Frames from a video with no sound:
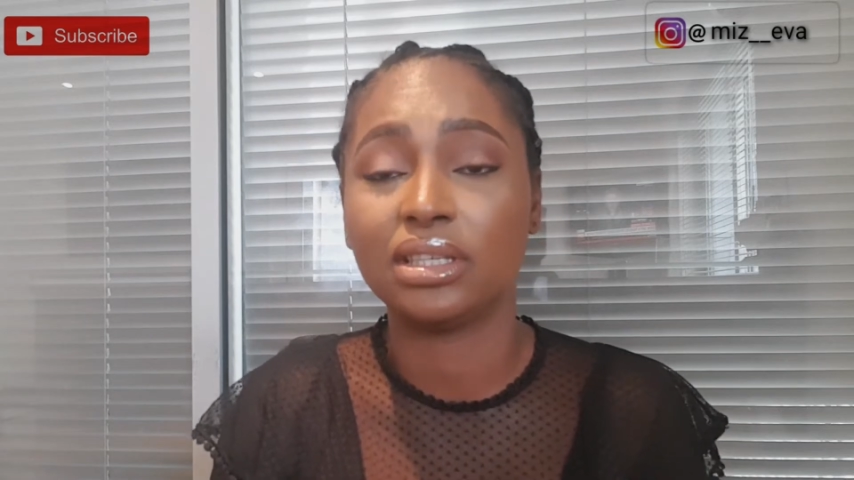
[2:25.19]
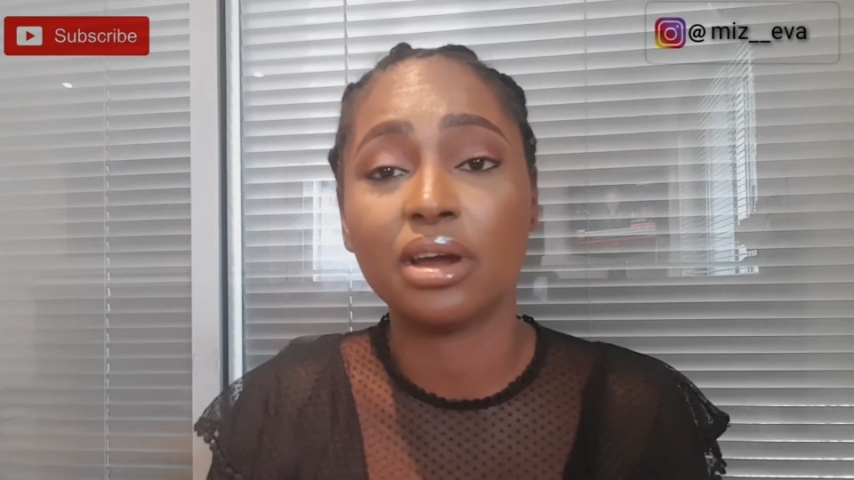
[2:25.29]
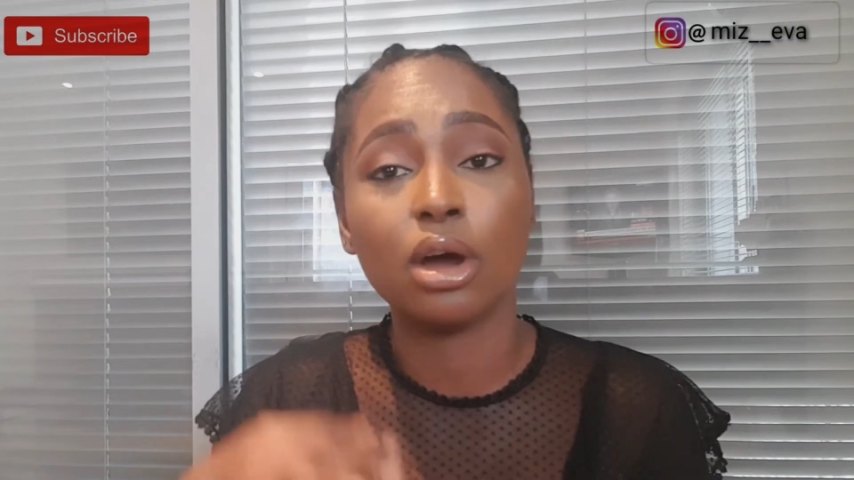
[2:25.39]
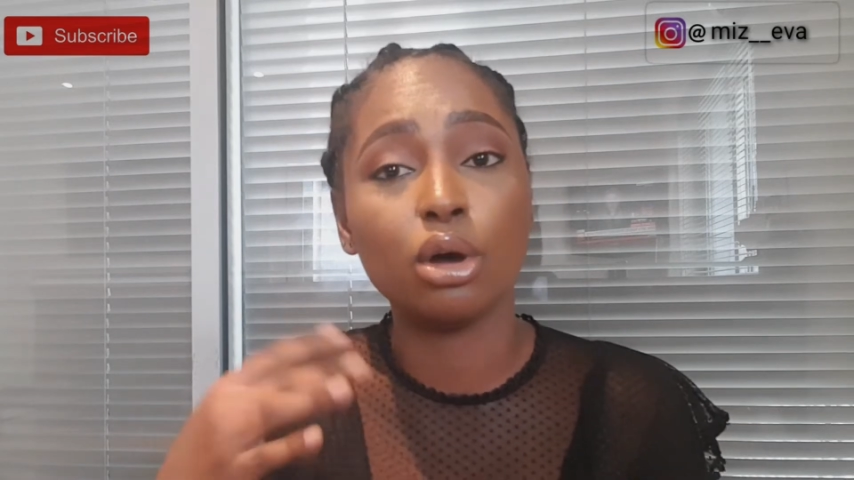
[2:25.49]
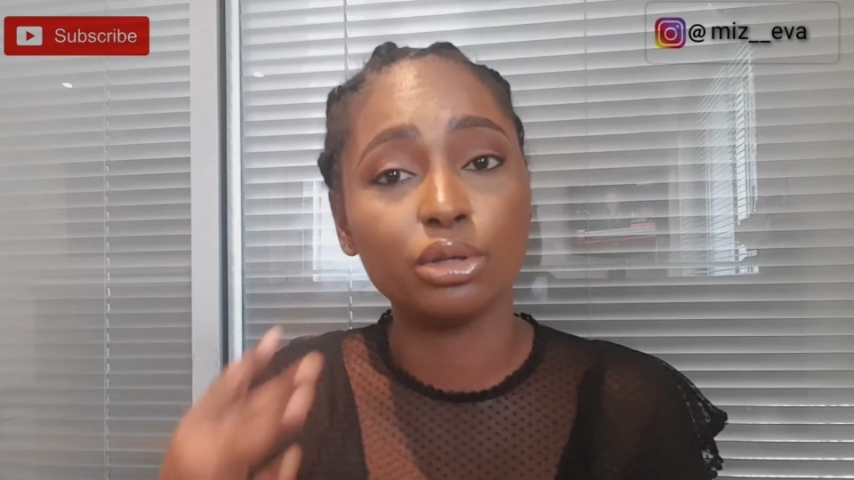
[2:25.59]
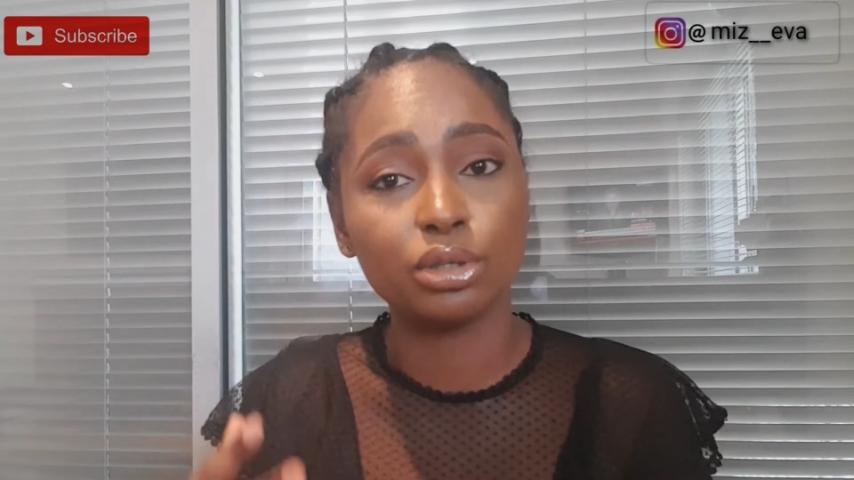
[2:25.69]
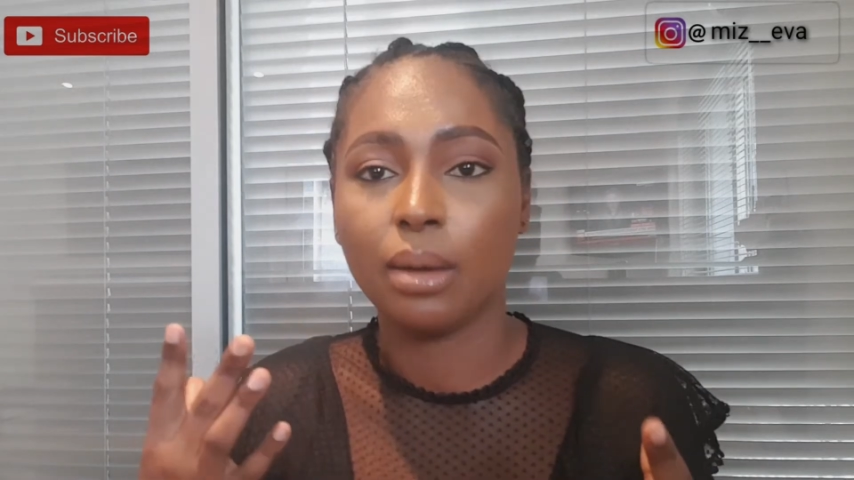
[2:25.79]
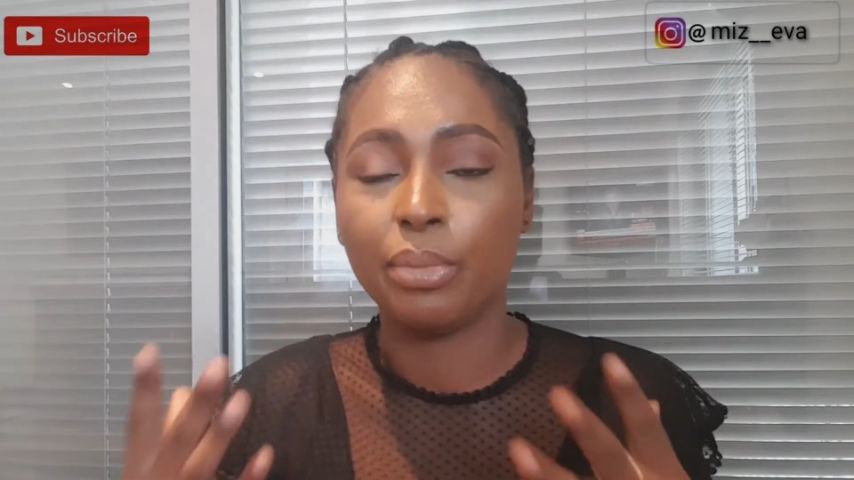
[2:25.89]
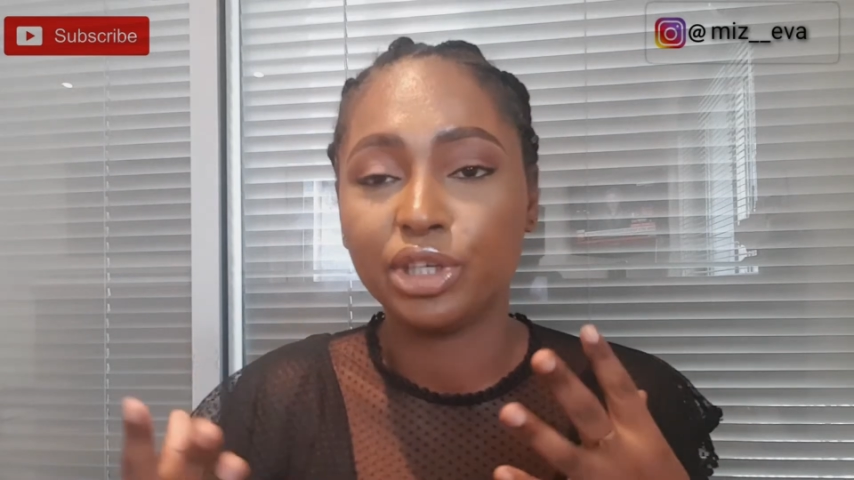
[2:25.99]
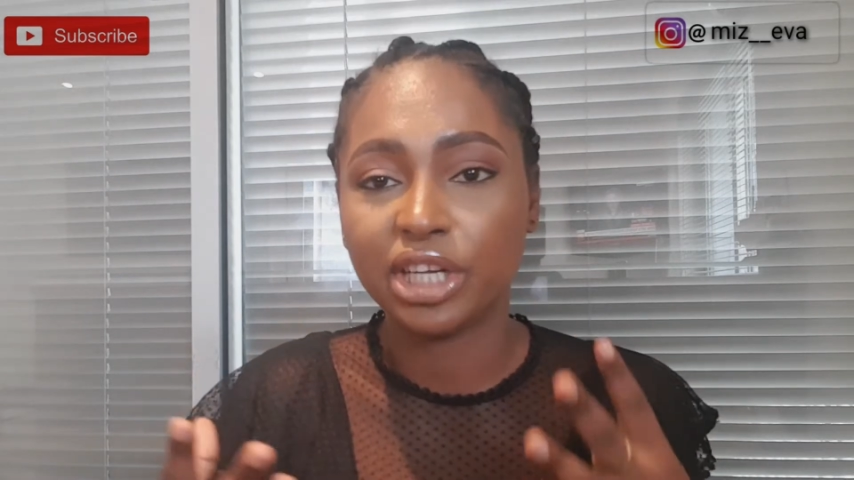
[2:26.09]
there are
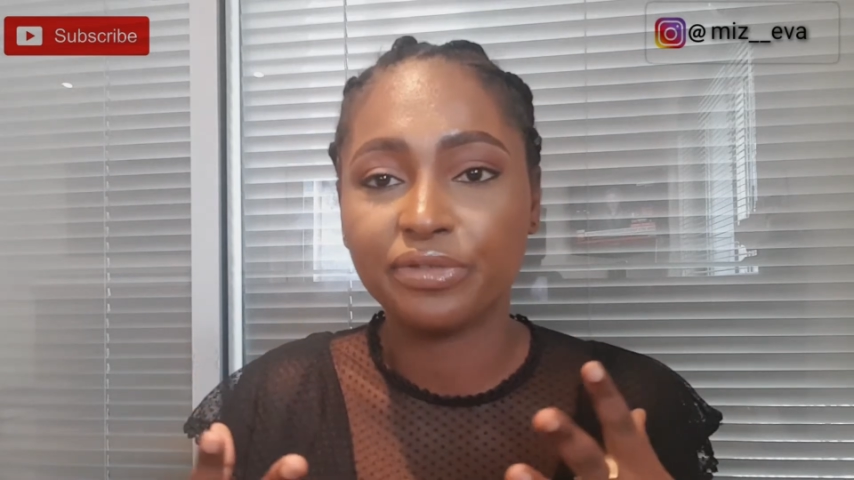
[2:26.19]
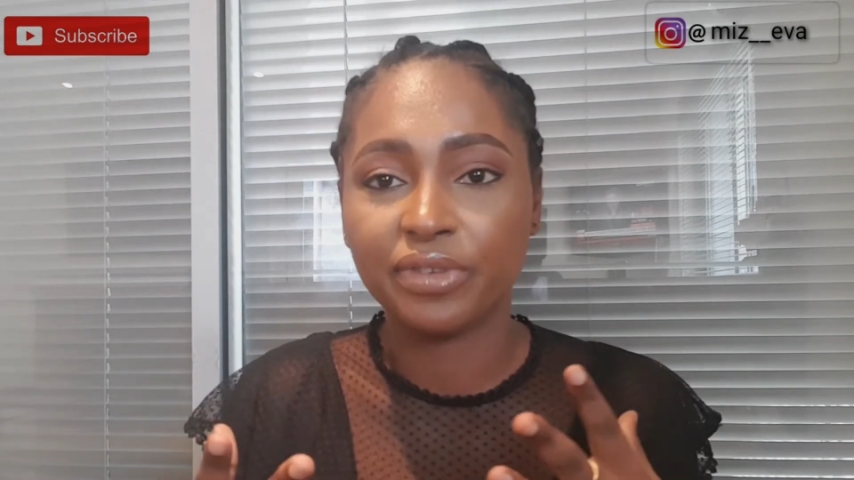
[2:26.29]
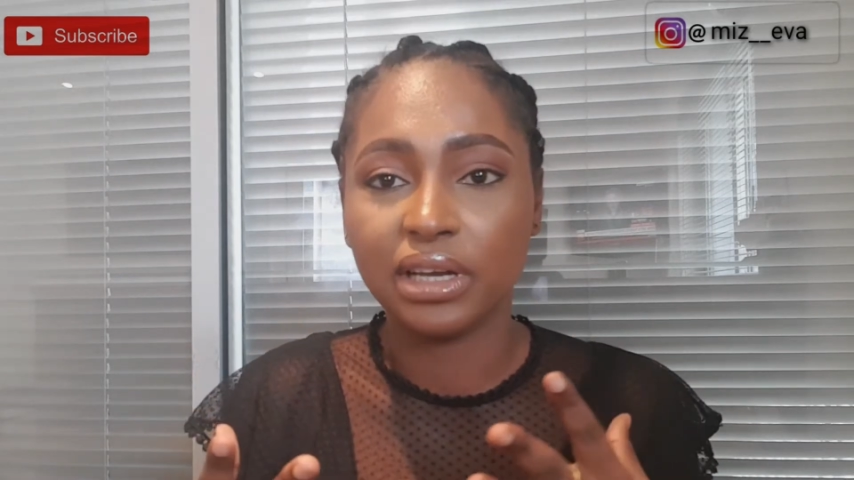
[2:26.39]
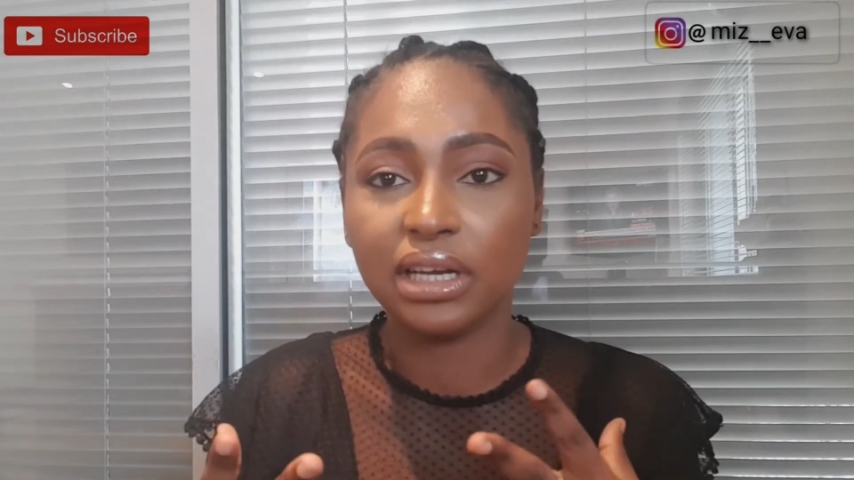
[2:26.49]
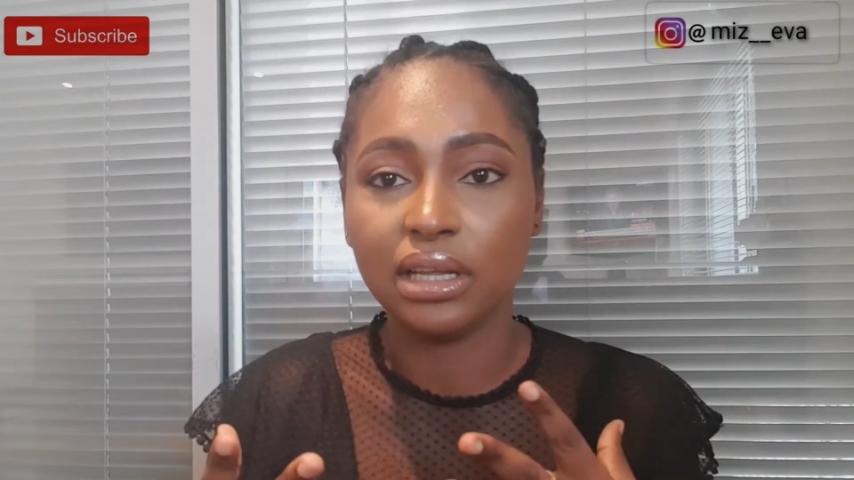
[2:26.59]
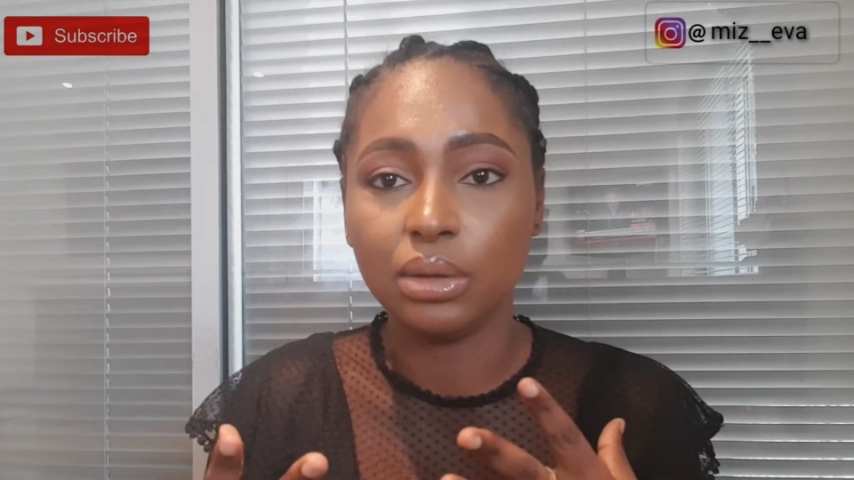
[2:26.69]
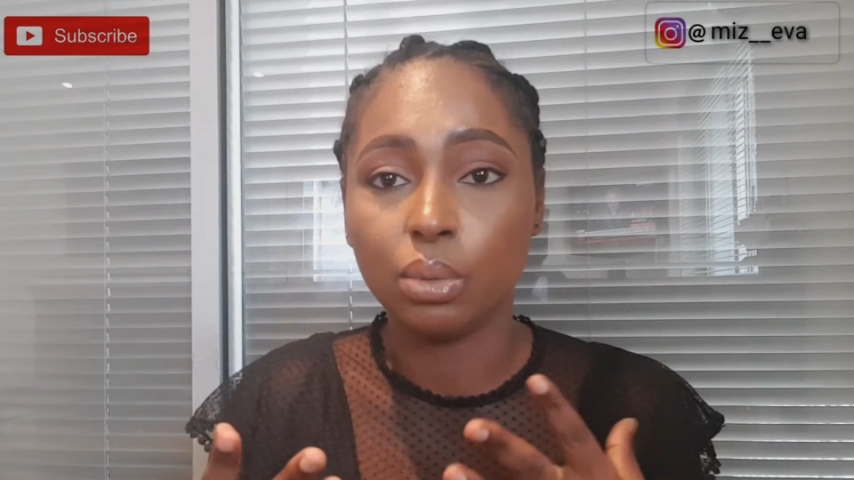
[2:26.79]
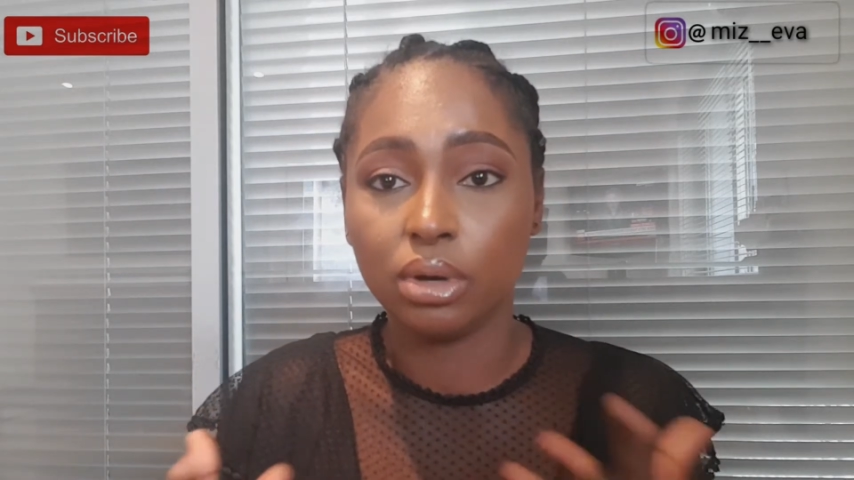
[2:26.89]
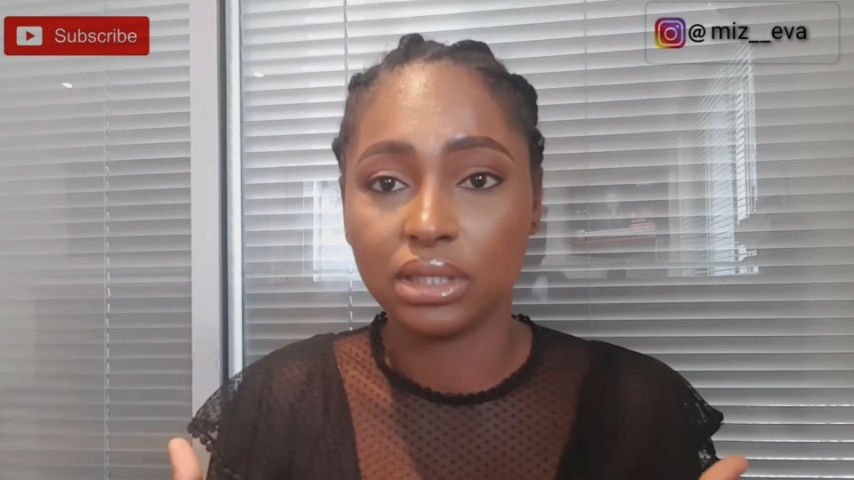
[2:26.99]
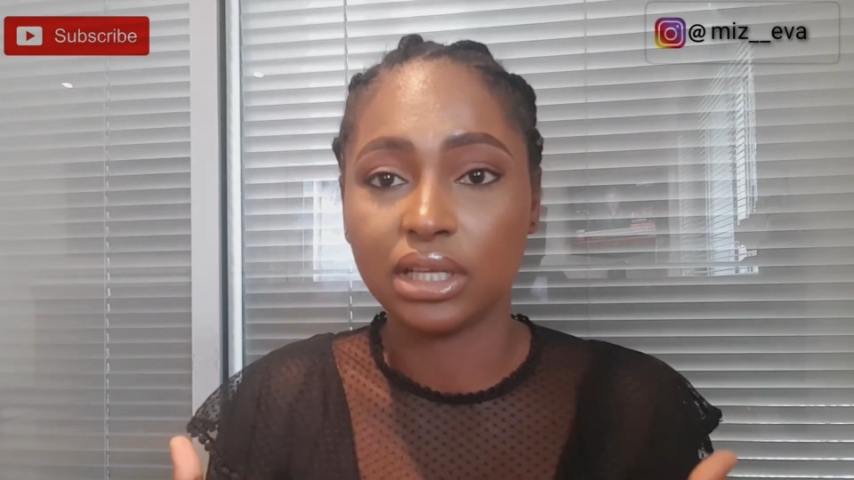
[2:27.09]
also budget friendly
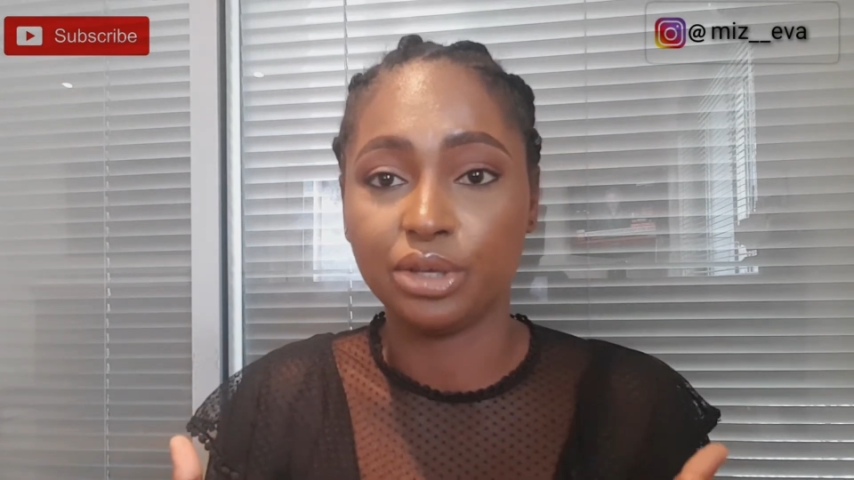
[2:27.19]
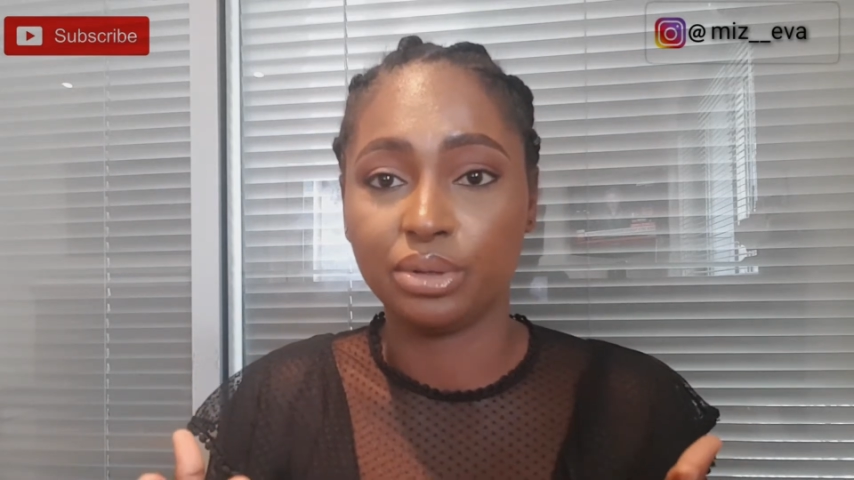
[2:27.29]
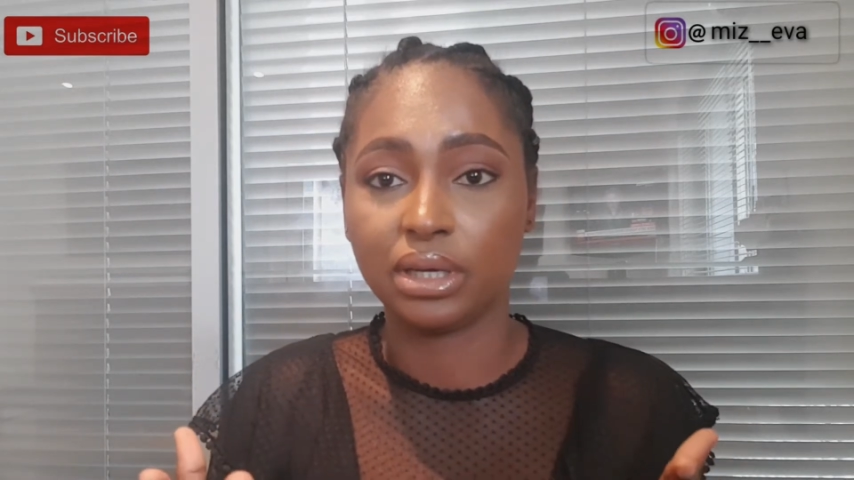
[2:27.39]
ones that you